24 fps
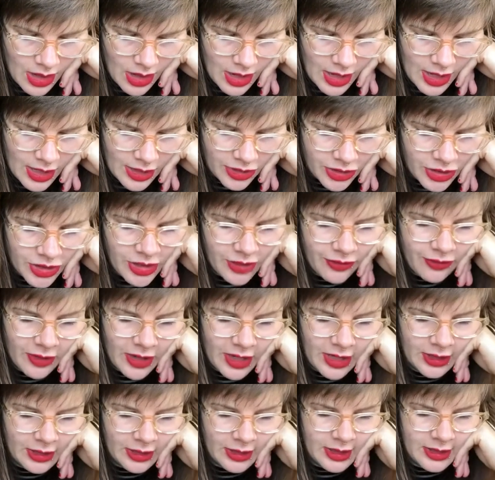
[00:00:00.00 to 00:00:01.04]
And she
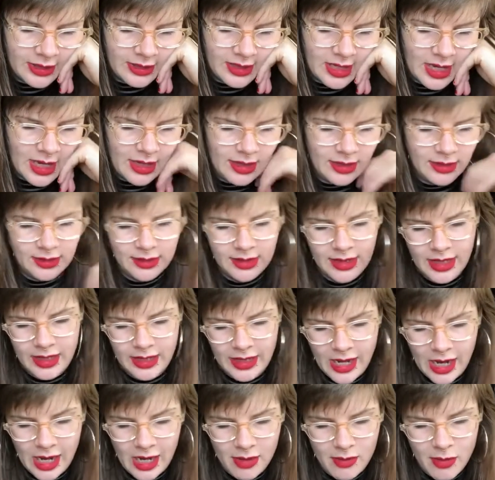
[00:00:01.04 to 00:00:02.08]
finally says, it
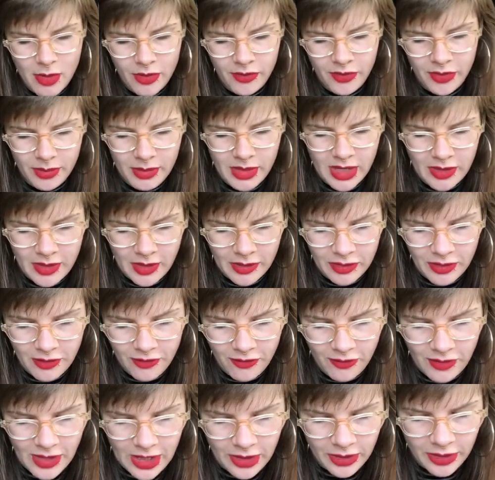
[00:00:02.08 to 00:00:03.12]
came over me that the
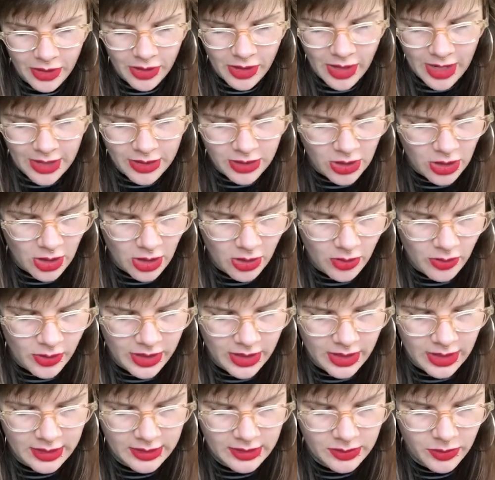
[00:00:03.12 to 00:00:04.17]
failure and
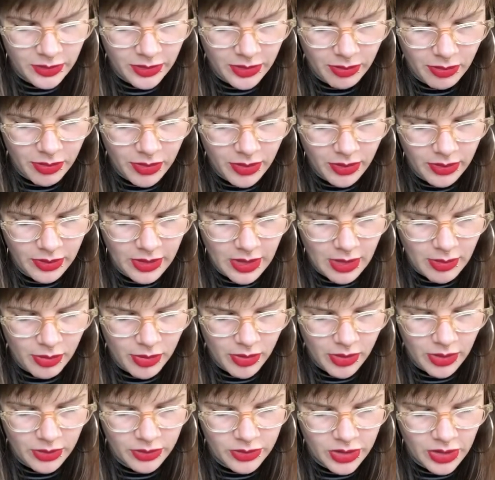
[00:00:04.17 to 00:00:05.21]
awkwardness were the
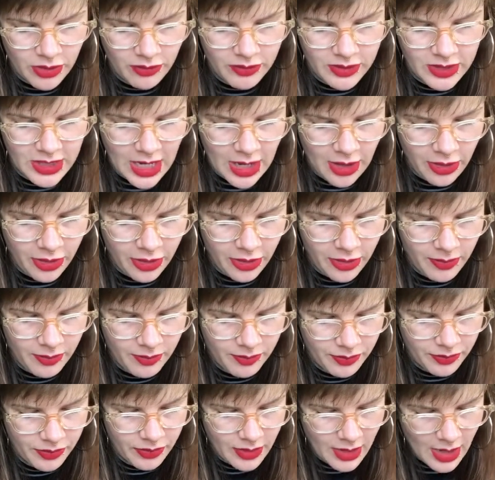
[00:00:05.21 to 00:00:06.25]
approach of death.
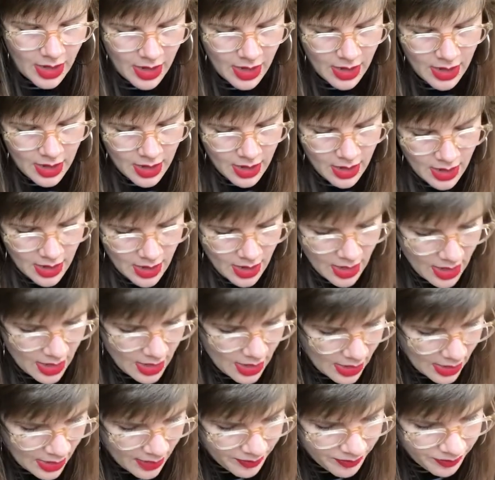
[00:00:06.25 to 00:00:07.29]

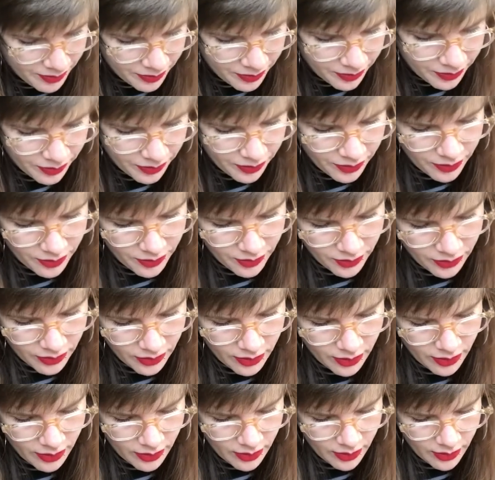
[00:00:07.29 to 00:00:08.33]
And
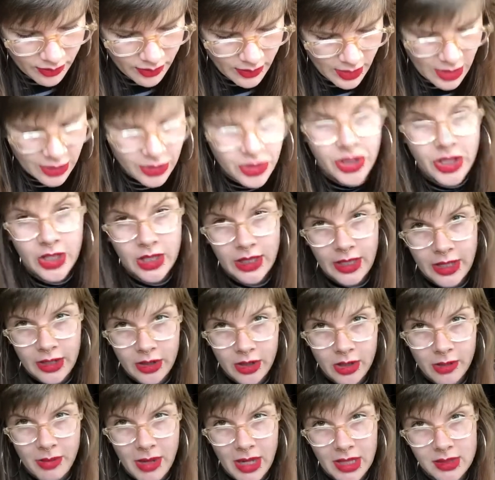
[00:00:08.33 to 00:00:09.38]
she laid
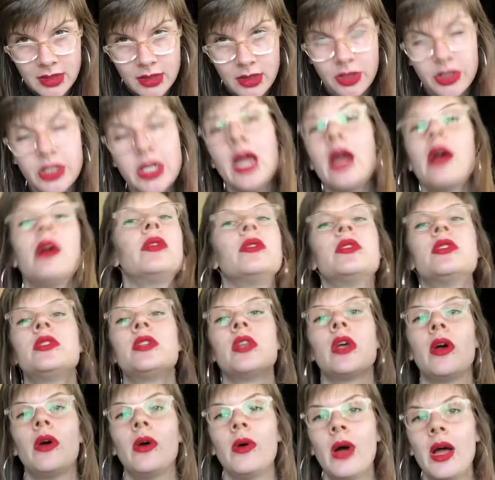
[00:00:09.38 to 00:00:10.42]
her pencil down. So
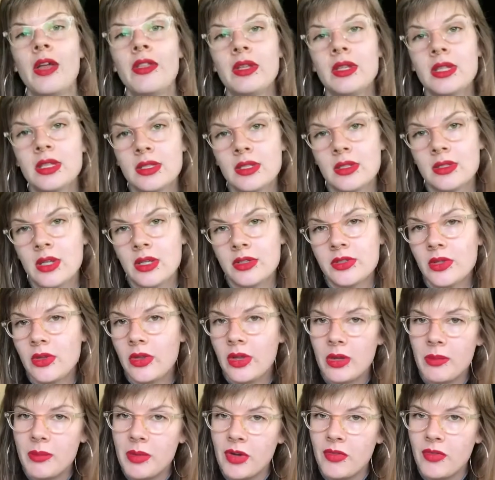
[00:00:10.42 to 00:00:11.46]
I think this is also,
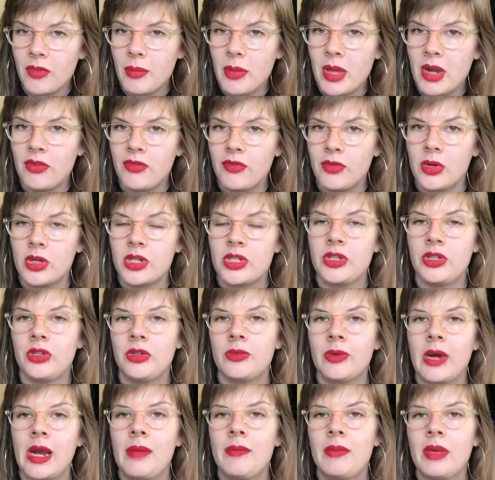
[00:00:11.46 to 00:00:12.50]
like, a bit of a metaphor too, right?